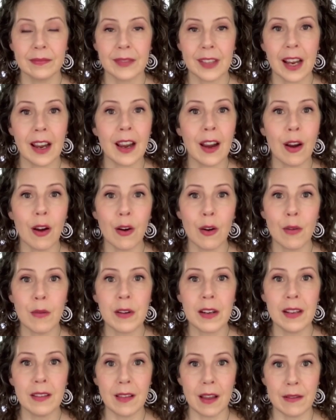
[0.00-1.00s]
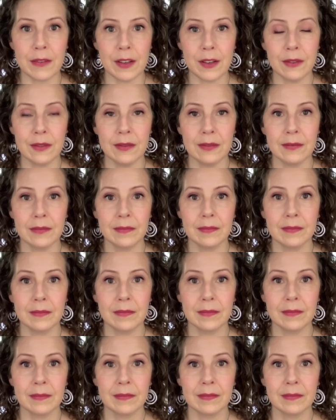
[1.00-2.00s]
I already love you.
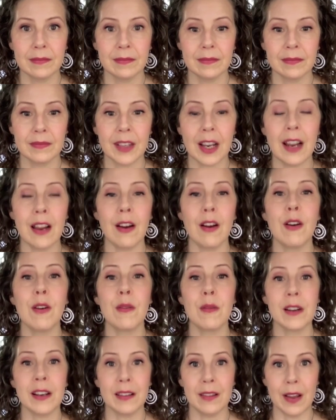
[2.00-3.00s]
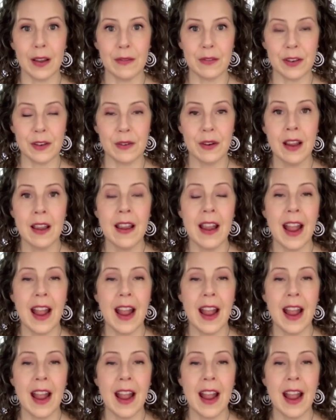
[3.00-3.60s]
I already love you.